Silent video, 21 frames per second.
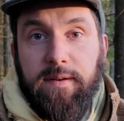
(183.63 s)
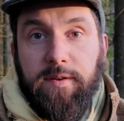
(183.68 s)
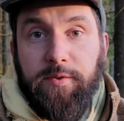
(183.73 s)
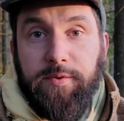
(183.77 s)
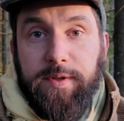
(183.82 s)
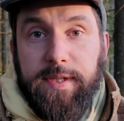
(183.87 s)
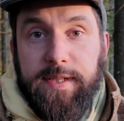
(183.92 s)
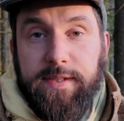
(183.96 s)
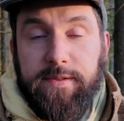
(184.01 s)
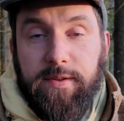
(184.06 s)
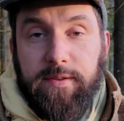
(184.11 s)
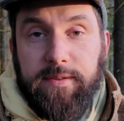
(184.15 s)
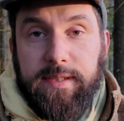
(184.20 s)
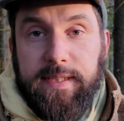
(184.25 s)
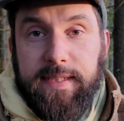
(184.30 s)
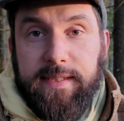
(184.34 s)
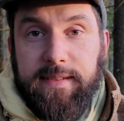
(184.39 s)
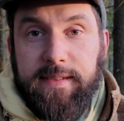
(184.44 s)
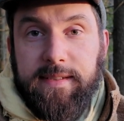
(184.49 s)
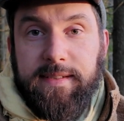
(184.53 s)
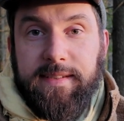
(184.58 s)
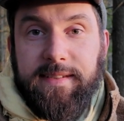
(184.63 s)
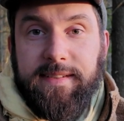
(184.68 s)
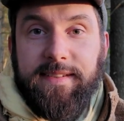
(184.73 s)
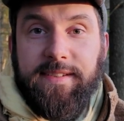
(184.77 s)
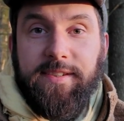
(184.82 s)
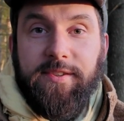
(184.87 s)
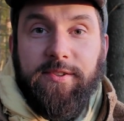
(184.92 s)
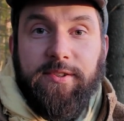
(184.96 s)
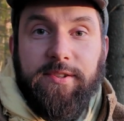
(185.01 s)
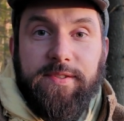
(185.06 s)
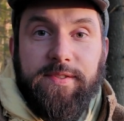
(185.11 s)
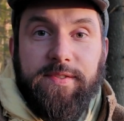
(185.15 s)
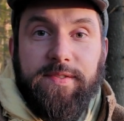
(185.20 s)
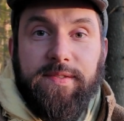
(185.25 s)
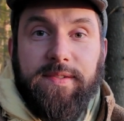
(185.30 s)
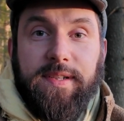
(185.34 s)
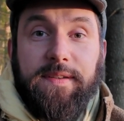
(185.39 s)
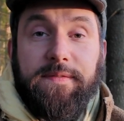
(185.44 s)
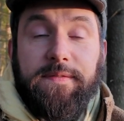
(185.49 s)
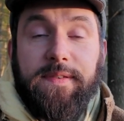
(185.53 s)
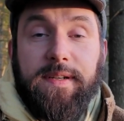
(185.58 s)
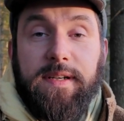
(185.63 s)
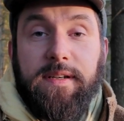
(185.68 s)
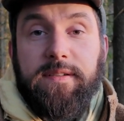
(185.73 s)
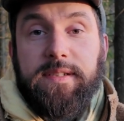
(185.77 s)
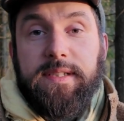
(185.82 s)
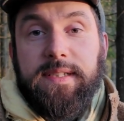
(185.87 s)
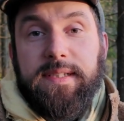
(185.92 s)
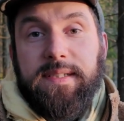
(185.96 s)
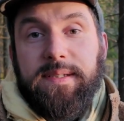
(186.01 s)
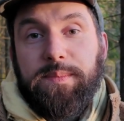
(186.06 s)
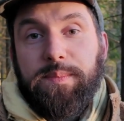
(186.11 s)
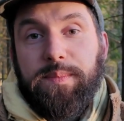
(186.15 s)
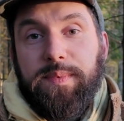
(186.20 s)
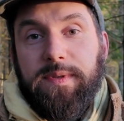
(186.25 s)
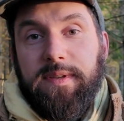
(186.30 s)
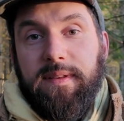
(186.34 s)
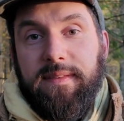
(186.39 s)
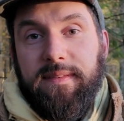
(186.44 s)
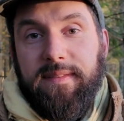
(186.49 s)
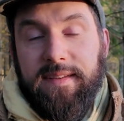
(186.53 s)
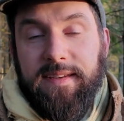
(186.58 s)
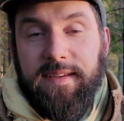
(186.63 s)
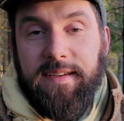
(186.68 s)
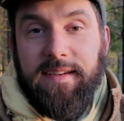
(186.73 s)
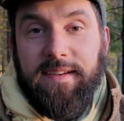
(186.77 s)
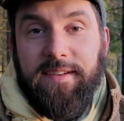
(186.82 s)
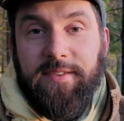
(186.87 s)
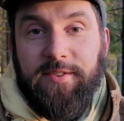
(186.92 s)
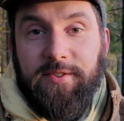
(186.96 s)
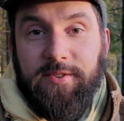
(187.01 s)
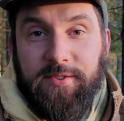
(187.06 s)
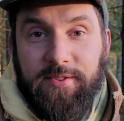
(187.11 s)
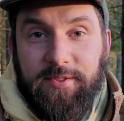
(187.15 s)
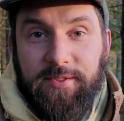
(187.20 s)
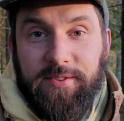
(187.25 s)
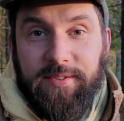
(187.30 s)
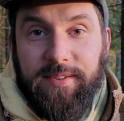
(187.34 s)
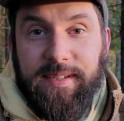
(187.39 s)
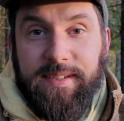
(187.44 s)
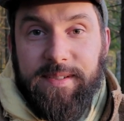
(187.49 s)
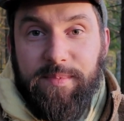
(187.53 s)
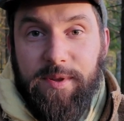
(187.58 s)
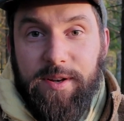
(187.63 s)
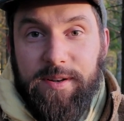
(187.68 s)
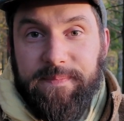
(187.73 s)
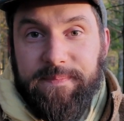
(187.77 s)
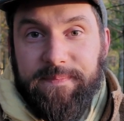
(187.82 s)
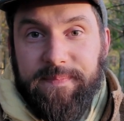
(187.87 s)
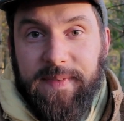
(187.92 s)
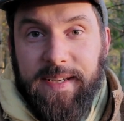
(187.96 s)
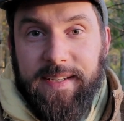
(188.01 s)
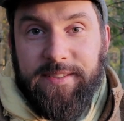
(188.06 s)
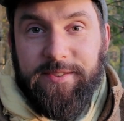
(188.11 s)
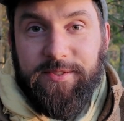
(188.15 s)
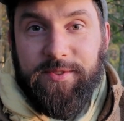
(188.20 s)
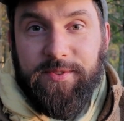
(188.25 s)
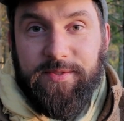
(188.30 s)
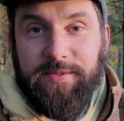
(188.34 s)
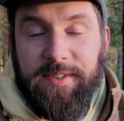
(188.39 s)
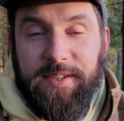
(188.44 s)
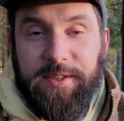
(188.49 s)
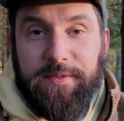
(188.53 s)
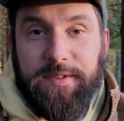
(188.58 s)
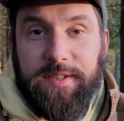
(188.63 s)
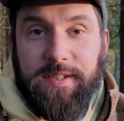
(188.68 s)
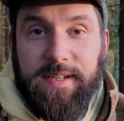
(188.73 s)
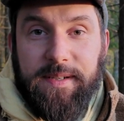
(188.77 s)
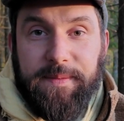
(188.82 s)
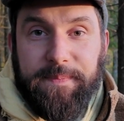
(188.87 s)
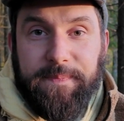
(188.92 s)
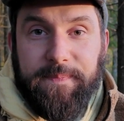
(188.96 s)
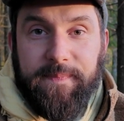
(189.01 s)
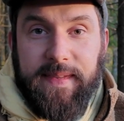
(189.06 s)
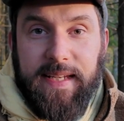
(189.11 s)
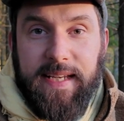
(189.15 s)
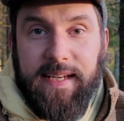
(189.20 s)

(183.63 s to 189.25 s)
Resources is also a very simple thing to explore and to overcome.